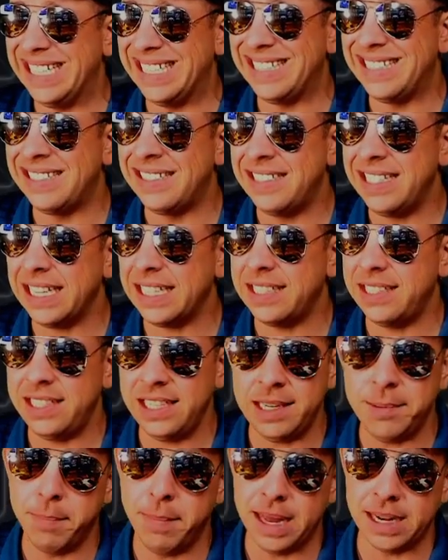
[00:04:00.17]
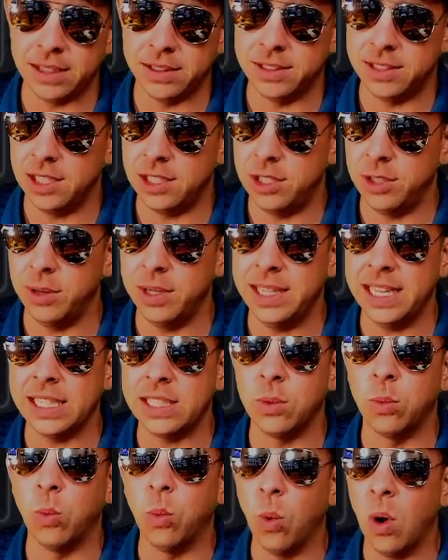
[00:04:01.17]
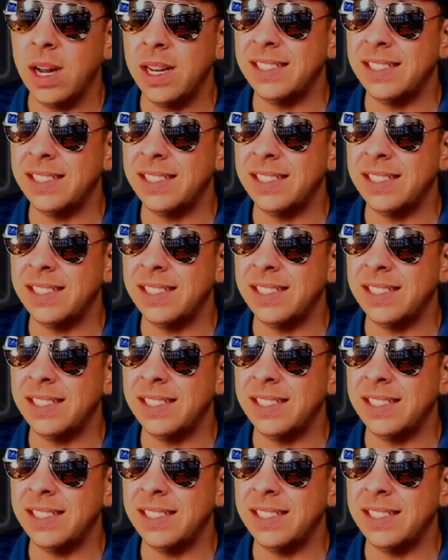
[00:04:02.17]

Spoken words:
60 medals to do it. That's 1